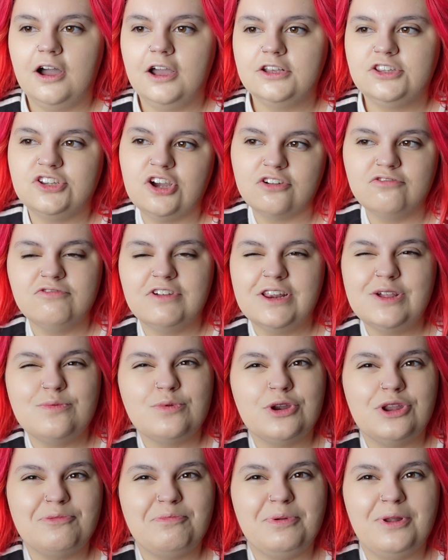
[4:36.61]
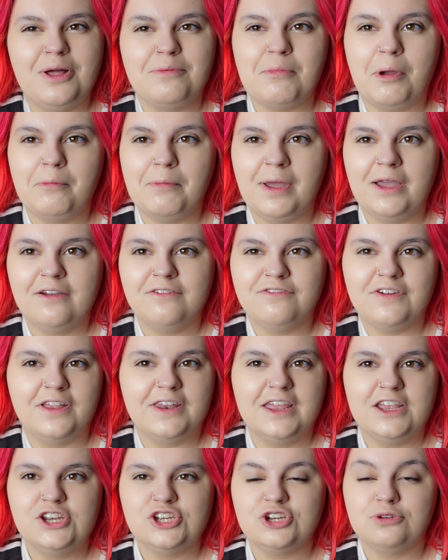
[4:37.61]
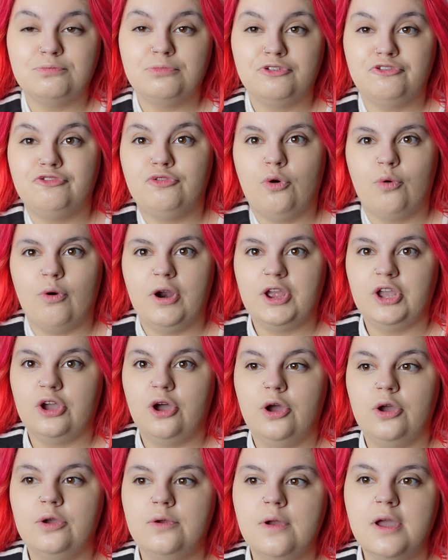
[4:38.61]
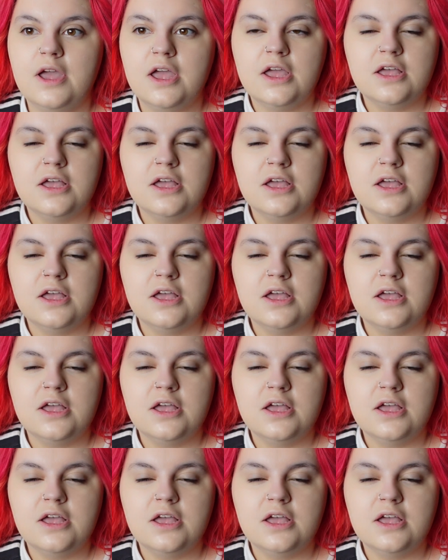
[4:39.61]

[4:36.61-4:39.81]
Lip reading: I don't really want to apply my foundation before I go,